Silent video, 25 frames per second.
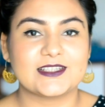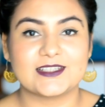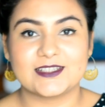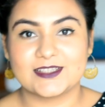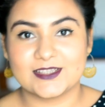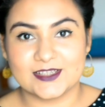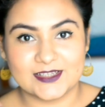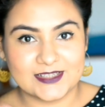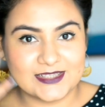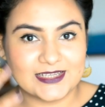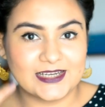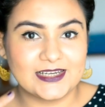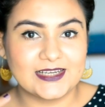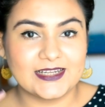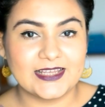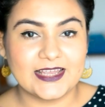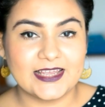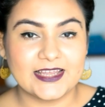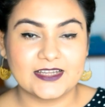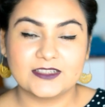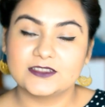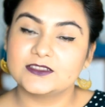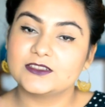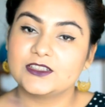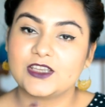It's gonna settle
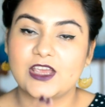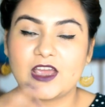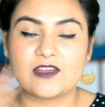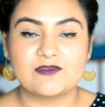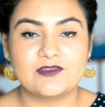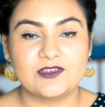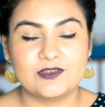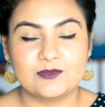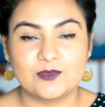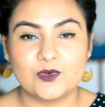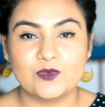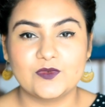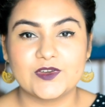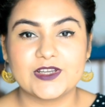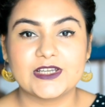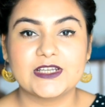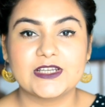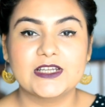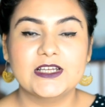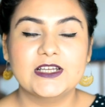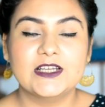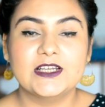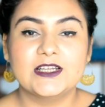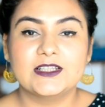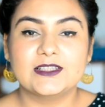again, you have to remove
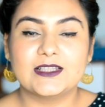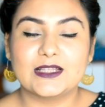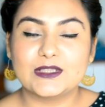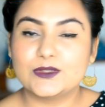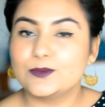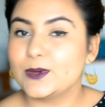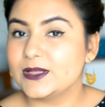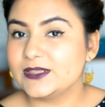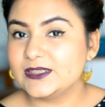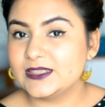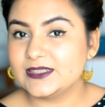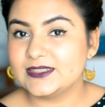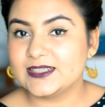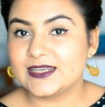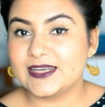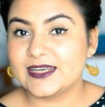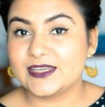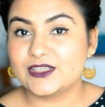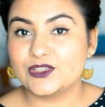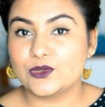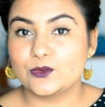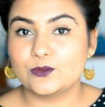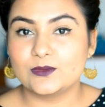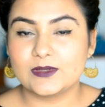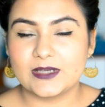it. That's one thing that
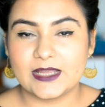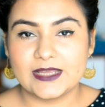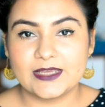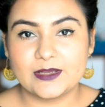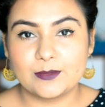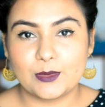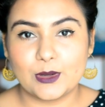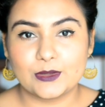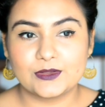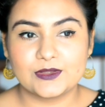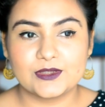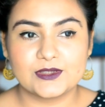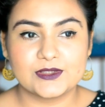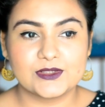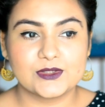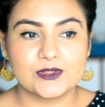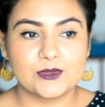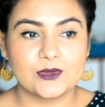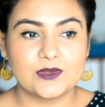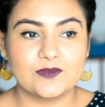I don't like about this.